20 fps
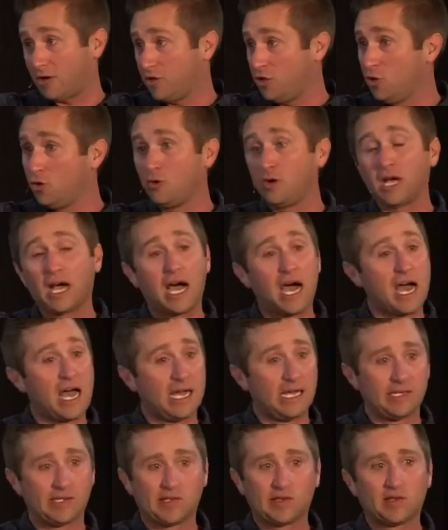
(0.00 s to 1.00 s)
You
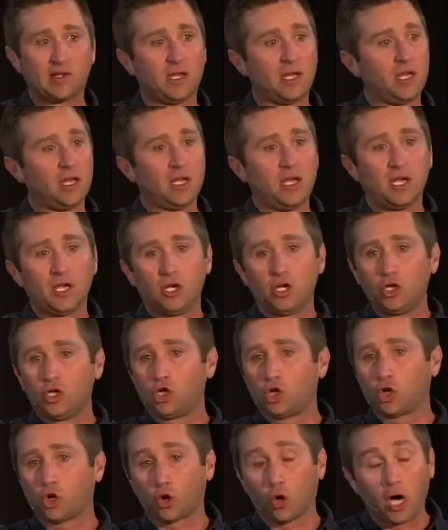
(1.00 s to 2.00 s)
guys
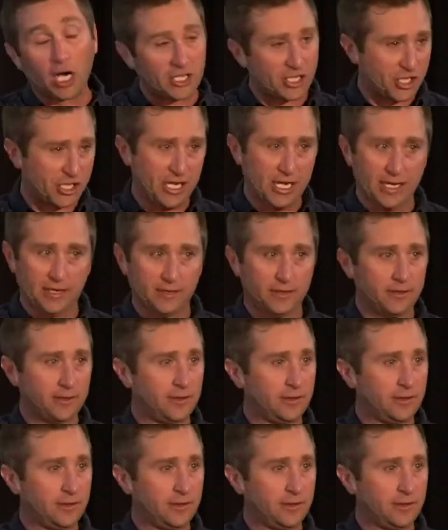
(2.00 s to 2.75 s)
crushed it.